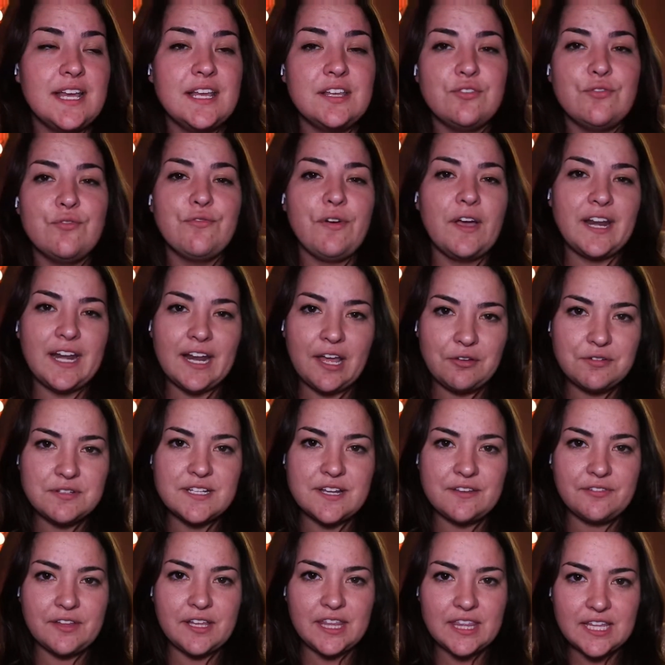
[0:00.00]
you find out
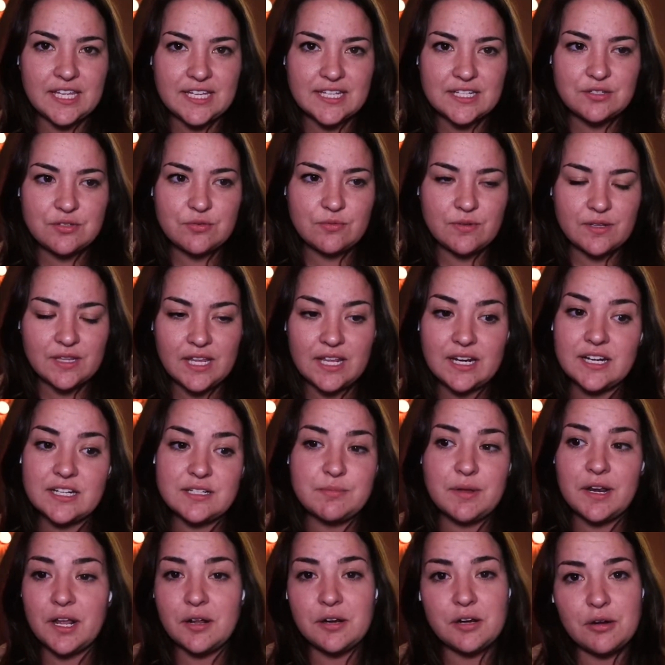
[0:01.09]
stuff like this that has
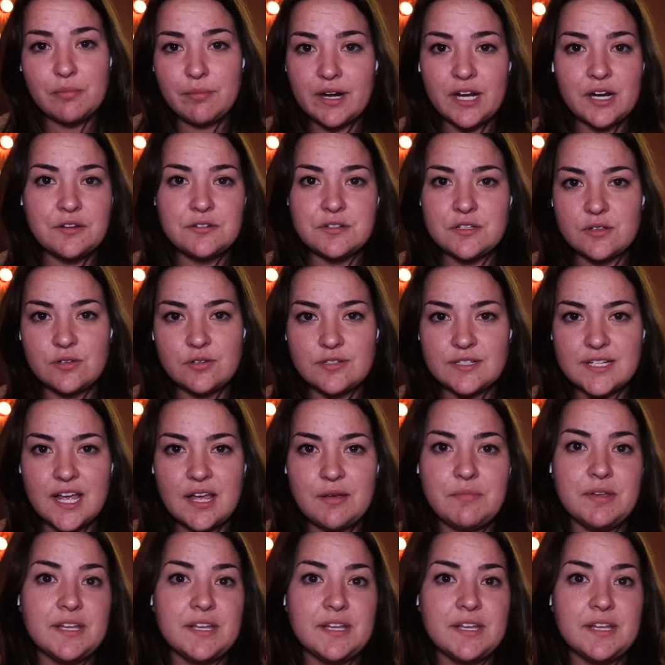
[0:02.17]
been under my nose the whole time